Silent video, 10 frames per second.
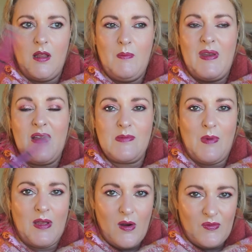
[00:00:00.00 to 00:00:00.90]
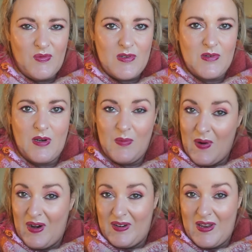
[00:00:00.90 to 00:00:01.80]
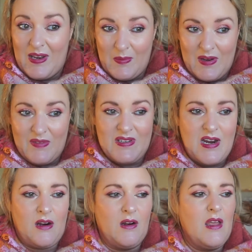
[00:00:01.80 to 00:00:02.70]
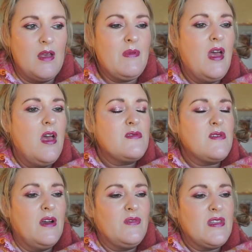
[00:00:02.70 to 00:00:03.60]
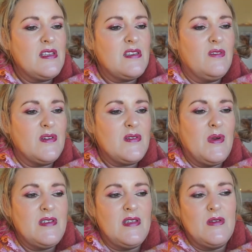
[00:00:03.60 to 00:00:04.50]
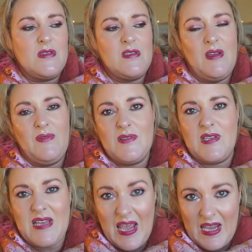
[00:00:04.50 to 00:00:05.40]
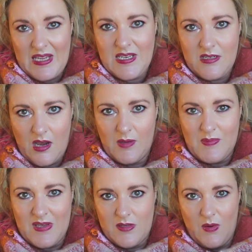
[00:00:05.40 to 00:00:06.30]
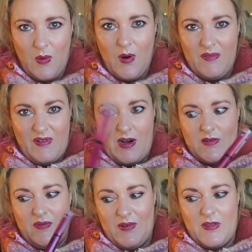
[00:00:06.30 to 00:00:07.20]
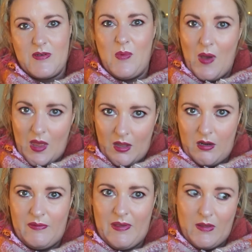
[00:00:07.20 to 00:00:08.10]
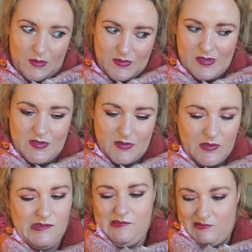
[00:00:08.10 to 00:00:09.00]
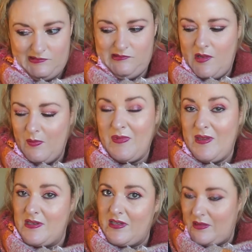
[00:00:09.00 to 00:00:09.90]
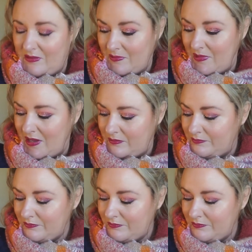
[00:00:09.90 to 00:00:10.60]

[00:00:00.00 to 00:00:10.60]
being out of my comfort zone and wearing a little bit of a darker lip. So I have this in for 20 uses and I've used it 8 times so far. So I have another 12 uses to go. Need to get my